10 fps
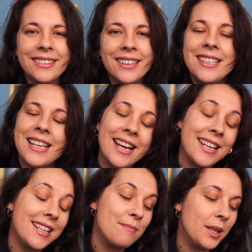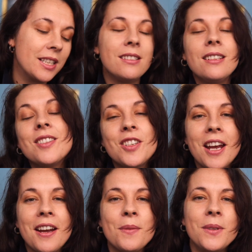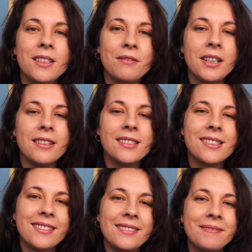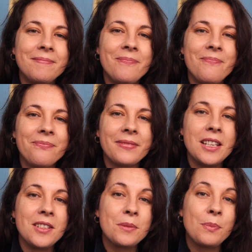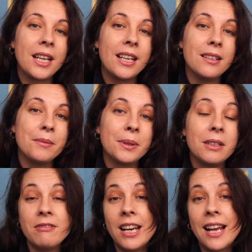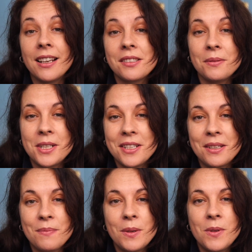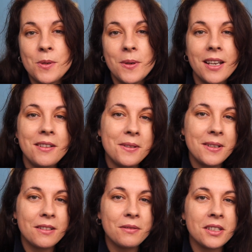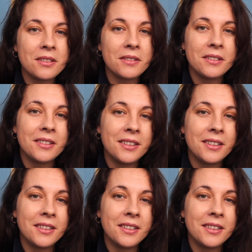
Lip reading: It's handy because you can share it with your friends and just pick it up and relax, which is something which we don't do enough of.